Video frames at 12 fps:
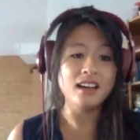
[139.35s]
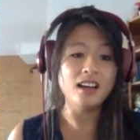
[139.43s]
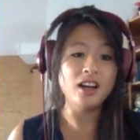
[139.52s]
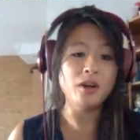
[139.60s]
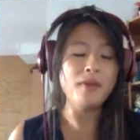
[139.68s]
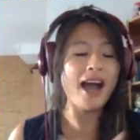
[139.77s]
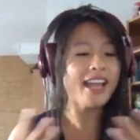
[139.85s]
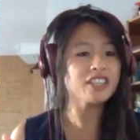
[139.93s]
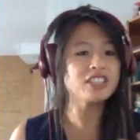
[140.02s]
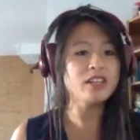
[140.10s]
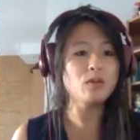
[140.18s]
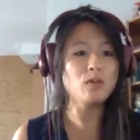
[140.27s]
I
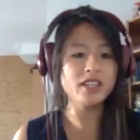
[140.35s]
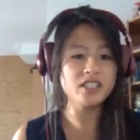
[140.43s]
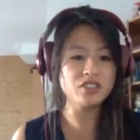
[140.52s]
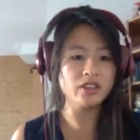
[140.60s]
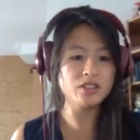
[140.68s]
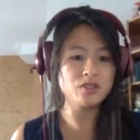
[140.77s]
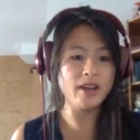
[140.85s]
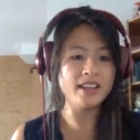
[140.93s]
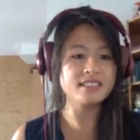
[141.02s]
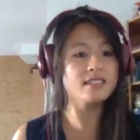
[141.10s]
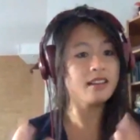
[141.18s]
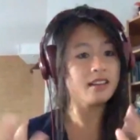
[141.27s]
actually wanted to
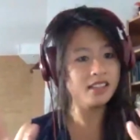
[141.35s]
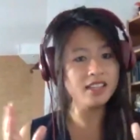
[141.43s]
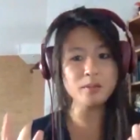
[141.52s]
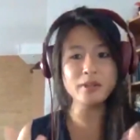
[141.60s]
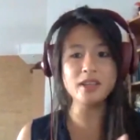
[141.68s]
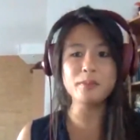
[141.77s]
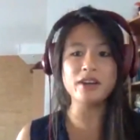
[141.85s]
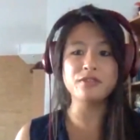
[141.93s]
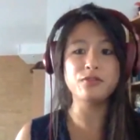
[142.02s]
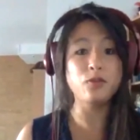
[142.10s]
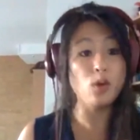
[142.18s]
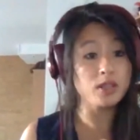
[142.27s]
address a little bit about
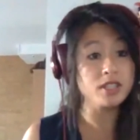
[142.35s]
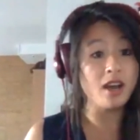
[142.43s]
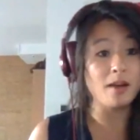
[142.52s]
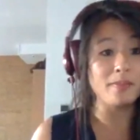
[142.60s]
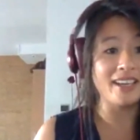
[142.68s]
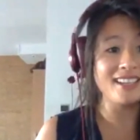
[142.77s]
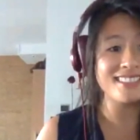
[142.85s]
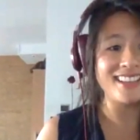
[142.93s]
4 topics,